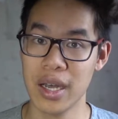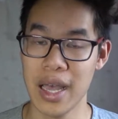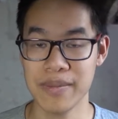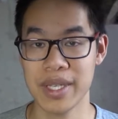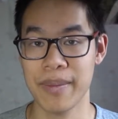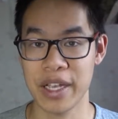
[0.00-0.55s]

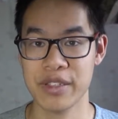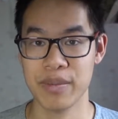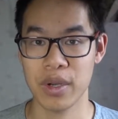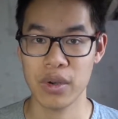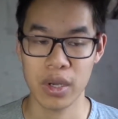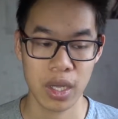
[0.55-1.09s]
MCM
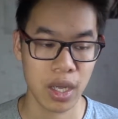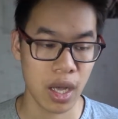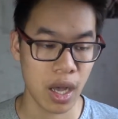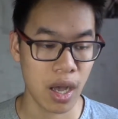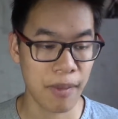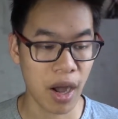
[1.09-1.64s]
Expo.
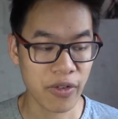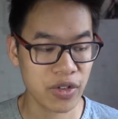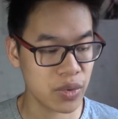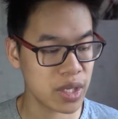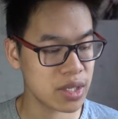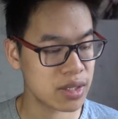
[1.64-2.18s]

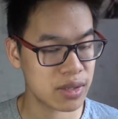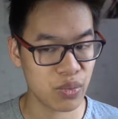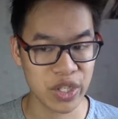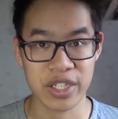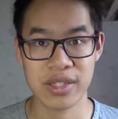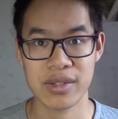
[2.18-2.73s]
Afterwards,
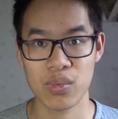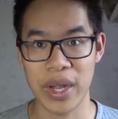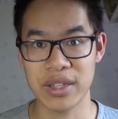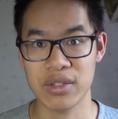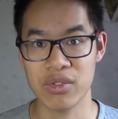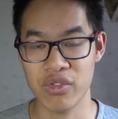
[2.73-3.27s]
we just
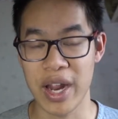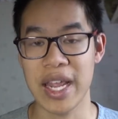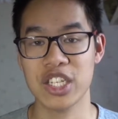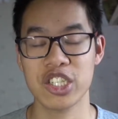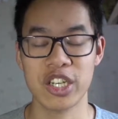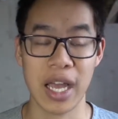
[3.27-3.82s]
went to
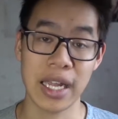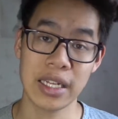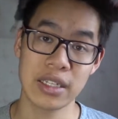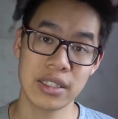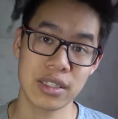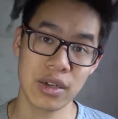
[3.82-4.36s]
Greenwich and
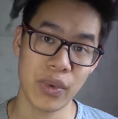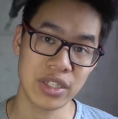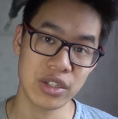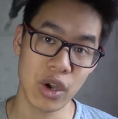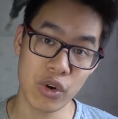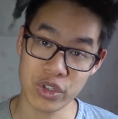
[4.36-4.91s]
went
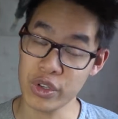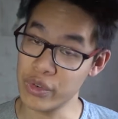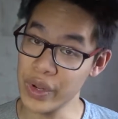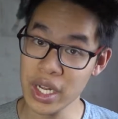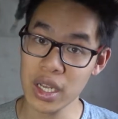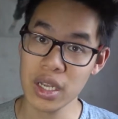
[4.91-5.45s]
to the O2
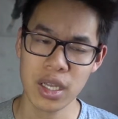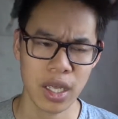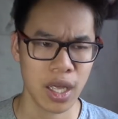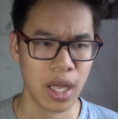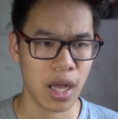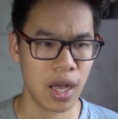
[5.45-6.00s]
Arena.
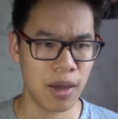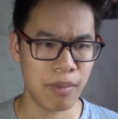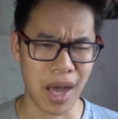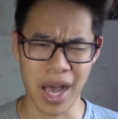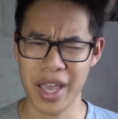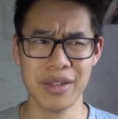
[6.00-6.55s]

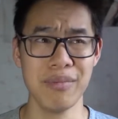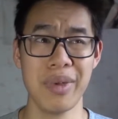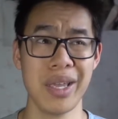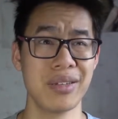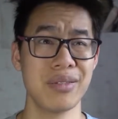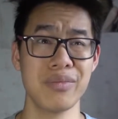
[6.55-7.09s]
Iron
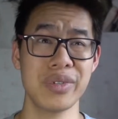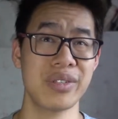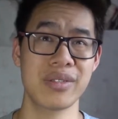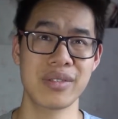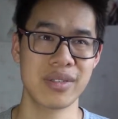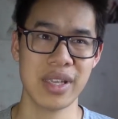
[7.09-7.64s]
Maiden was
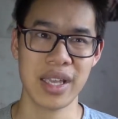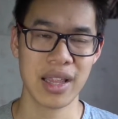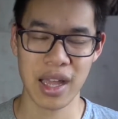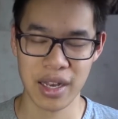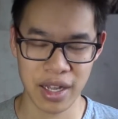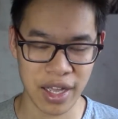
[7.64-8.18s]
singing
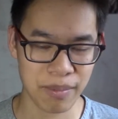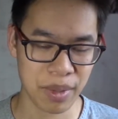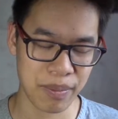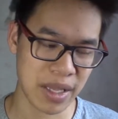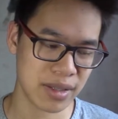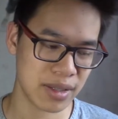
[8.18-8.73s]
that night,
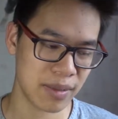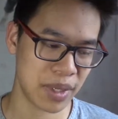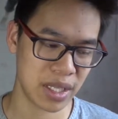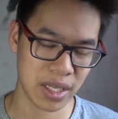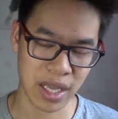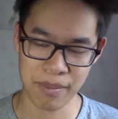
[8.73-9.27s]
but we
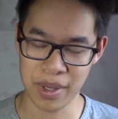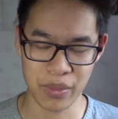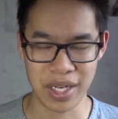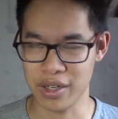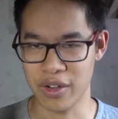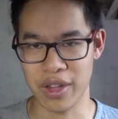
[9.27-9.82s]

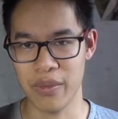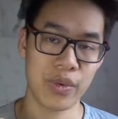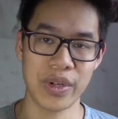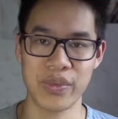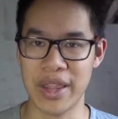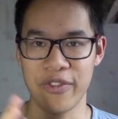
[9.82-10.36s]
didn't go there.
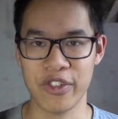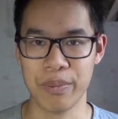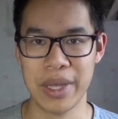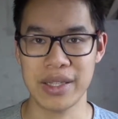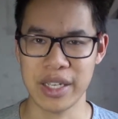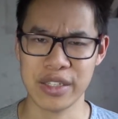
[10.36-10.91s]
We went there for the
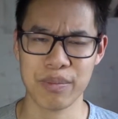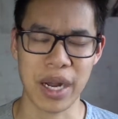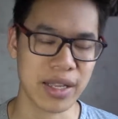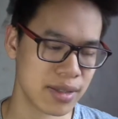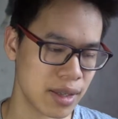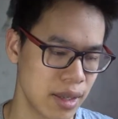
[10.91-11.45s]
Pizza
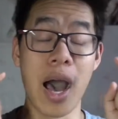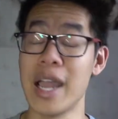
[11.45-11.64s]
Express.